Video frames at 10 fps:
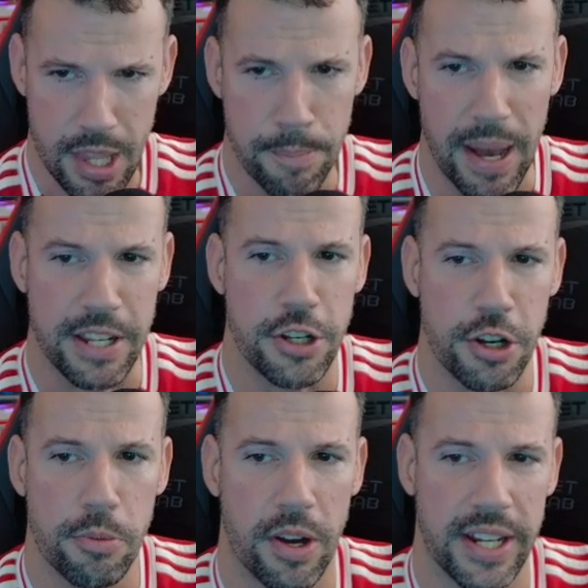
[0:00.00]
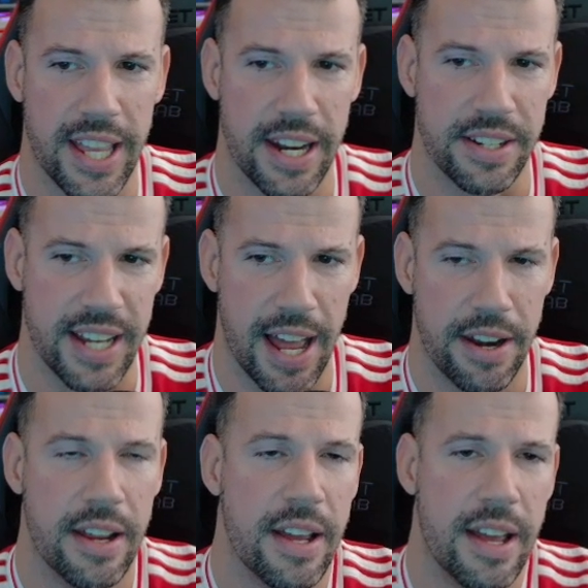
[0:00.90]
But you do want to get it
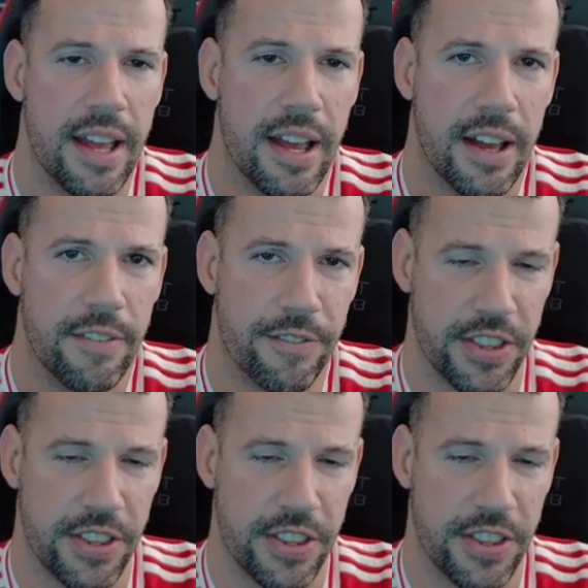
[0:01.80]
done for